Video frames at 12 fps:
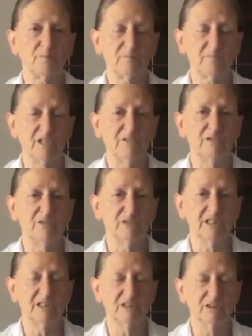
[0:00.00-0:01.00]
if you
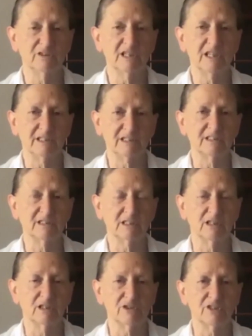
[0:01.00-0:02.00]
really look at it
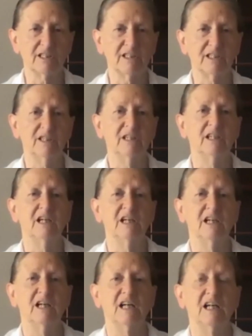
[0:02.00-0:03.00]
closely.
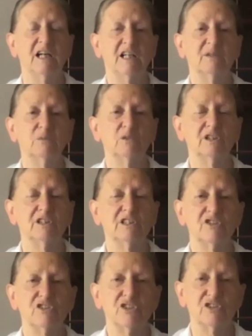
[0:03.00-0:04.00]
And what
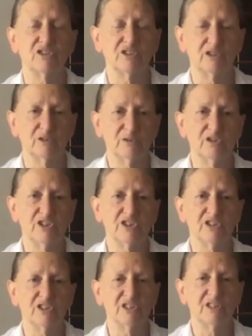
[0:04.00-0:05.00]
is the
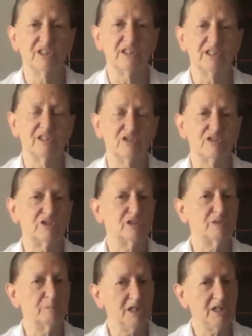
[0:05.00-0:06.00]
solution to this? To
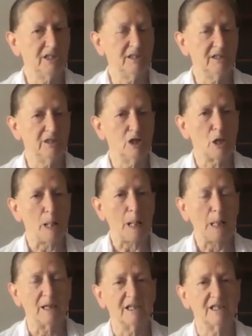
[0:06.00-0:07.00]
me,
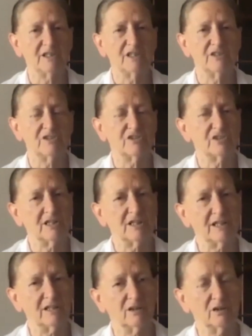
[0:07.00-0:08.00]
it is to
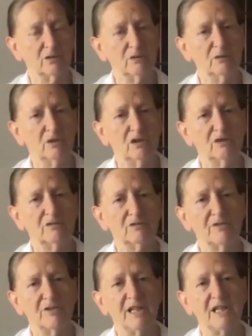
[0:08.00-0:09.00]
let go of
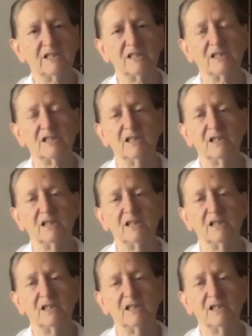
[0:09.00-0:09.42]
that